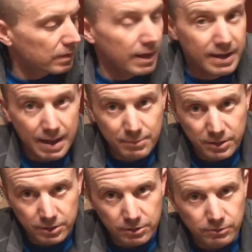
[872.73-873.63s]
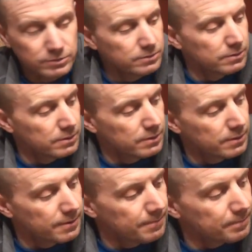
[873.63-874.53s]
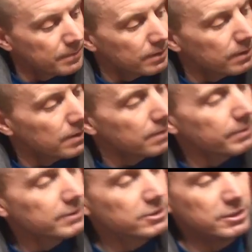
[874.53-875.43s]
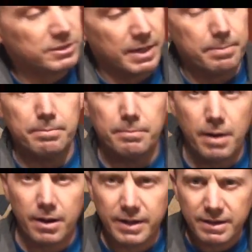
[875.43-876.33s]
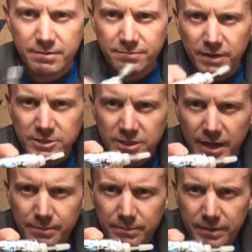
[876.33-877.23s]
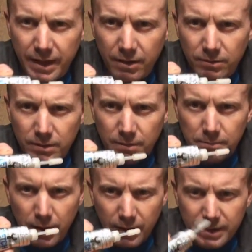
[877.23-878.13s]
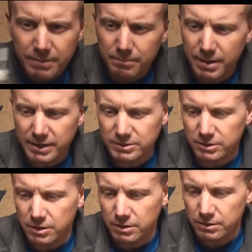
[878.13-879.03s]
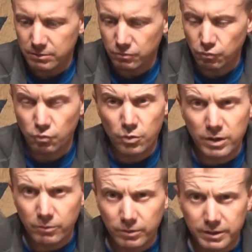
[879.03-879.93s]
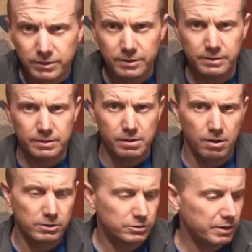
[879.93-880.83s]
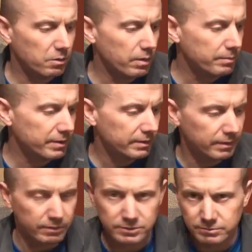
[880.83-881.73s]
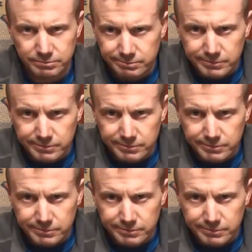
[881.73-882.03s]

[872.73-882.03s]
like I'm going to use, it's just a Bonning fletch type. Now, Bonning makes really good archery equipment. There's